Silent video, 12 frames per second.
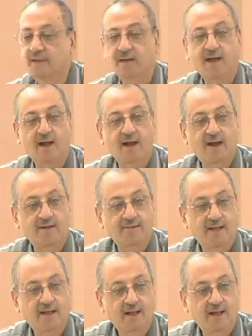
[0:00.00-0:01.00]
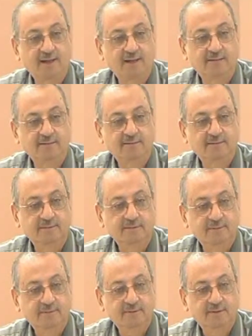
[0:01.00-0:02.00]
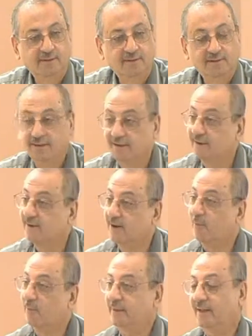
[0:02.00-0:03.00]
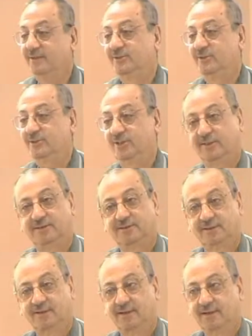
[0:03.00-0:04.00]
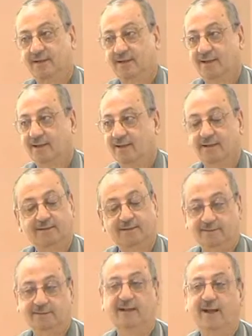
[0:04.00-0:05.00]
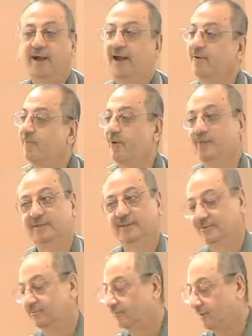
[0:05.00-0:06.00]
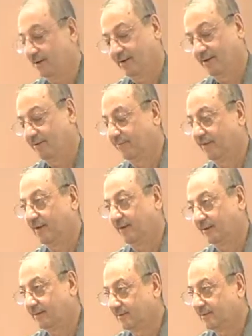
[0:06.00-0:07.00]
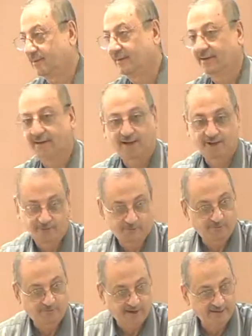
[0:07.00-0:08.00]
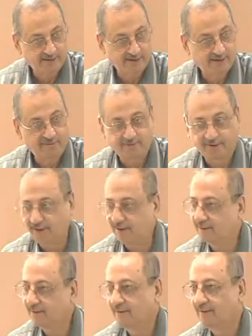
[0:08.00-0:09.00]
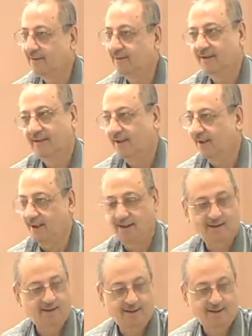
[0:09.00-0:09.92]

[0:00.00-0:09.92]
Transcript: haza. Now, brothers and sisters, I found this very difficult. And if you find it difficult, I